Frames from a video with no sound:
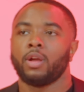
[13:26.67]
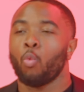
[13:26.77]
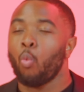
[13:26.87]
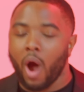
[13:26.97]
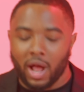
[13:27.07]

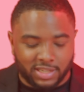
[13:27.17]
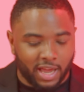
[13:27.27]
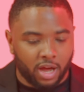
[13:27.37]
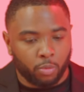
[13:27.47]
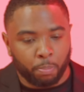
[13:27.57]
watch
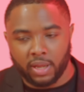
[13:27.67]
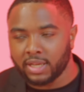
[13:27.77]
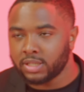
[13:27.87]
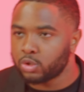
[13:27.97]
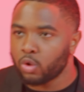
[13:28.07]
how
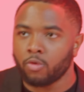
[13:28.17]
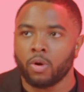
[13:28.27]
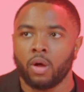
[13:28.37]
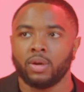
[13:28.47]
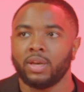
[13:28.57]
blessings start
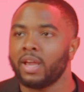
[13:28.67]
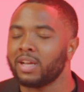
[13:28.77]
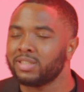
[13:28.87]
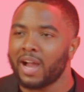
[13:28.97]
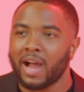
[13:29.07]
rolling in
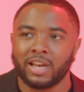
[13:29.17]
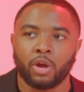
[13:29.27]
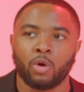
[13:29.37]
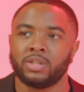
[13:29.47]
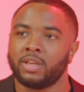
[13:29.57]
because God
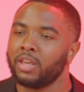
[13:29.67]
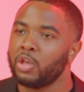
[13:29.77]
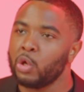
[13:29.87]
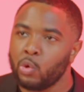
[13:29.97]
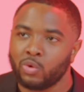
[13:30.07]
knows he can
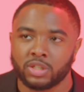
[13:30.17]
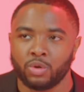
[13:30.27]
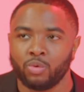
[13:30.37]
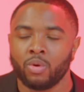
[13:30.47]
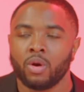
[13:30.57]
use you